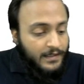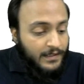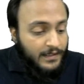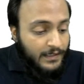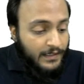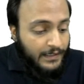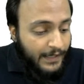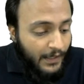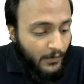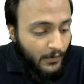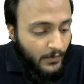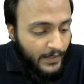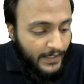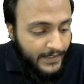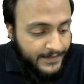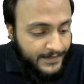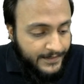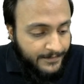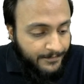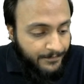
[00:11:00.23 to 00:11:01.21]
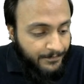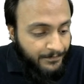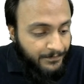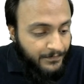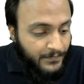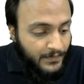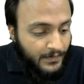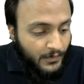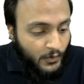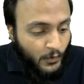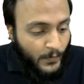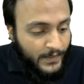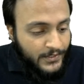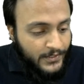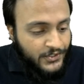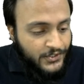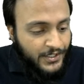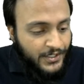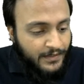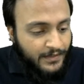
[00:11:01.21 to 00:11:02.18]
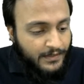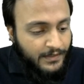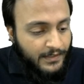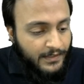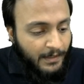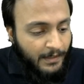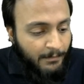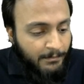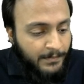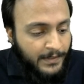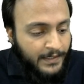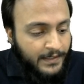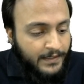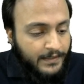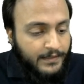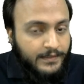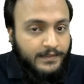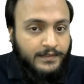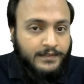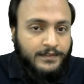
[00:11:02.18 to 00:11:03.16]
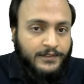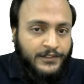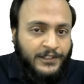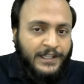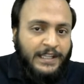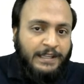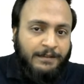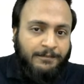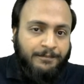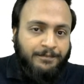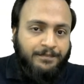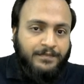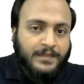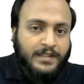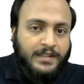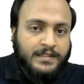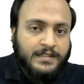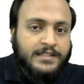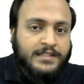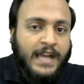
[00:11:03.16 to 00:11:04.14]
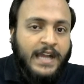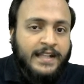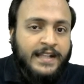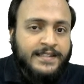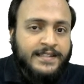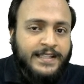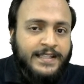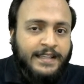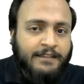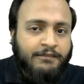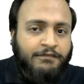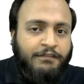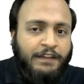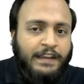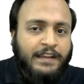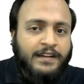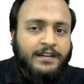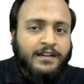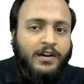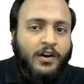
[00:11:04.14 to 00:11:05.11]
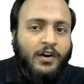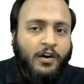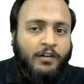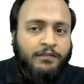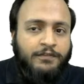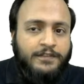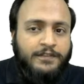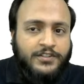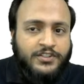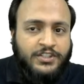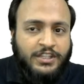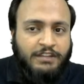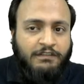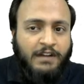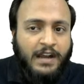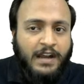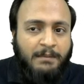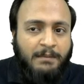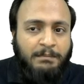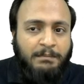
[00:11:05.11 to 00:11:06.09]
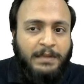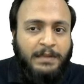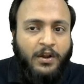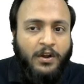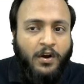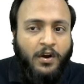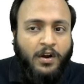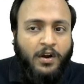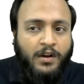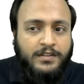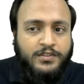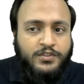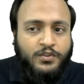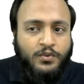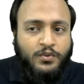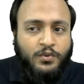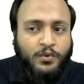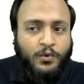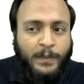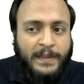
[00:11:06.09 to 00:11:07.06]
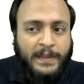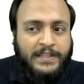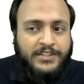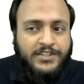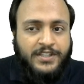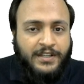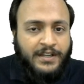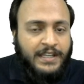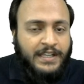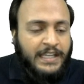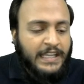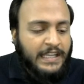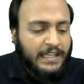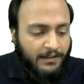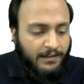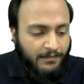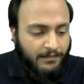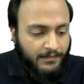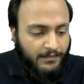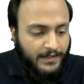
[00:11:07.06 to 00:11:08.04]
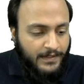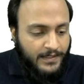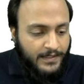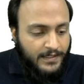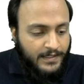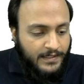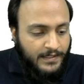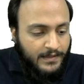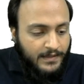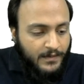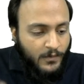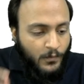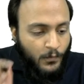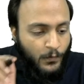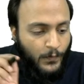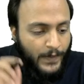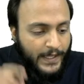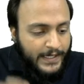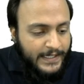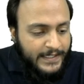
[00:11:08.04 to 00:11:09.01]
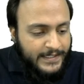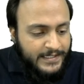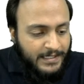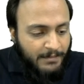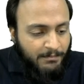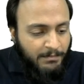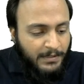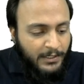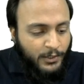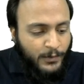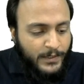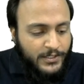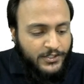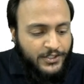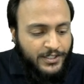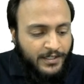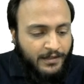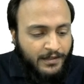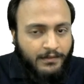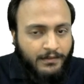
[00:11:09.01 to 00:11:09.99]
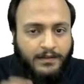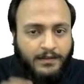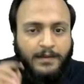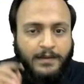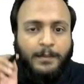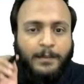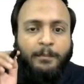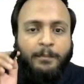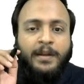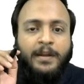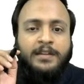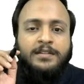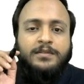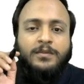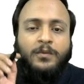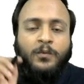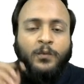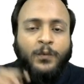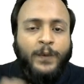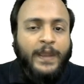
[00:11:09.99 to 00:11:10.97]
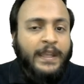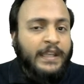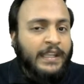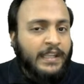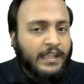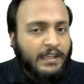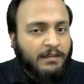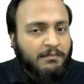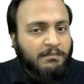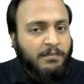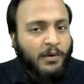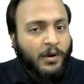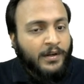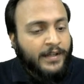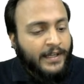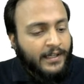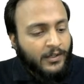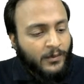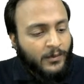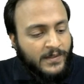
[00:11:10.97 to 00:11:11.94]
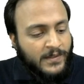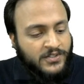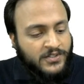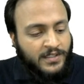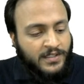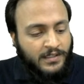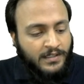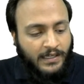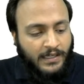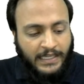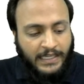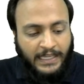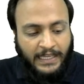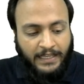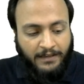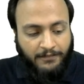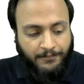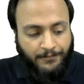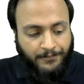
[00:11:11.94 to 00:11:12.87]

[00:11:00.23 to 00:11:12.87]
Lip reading: Now guys, question number 3. Dancing figure of Shiva belong to which reign? Very simple question, but very important question again.